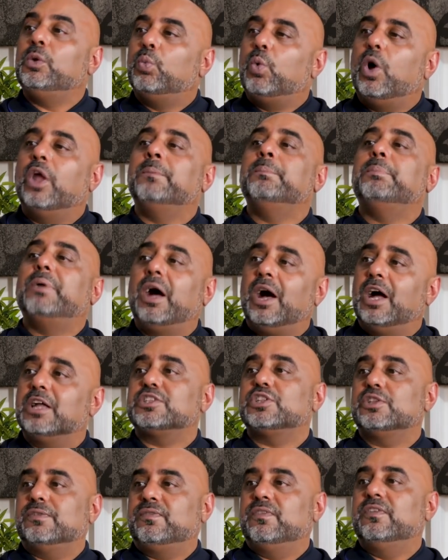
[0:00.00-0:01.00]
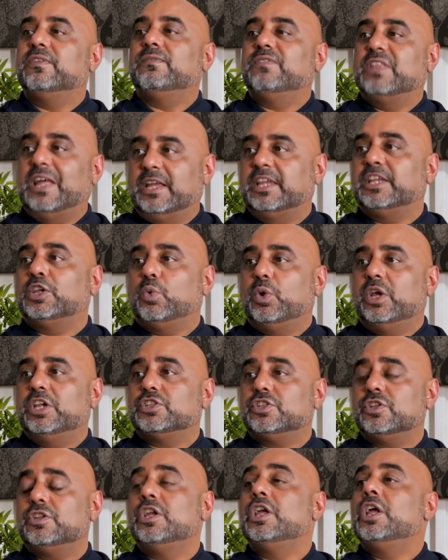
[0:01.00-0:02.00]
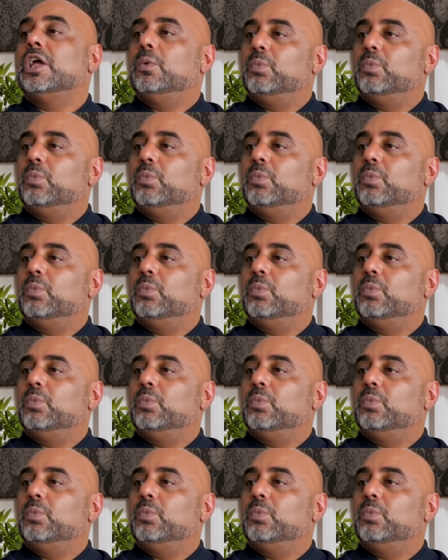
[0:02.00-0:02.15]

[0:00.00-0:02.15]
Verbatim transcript: one part of that equation.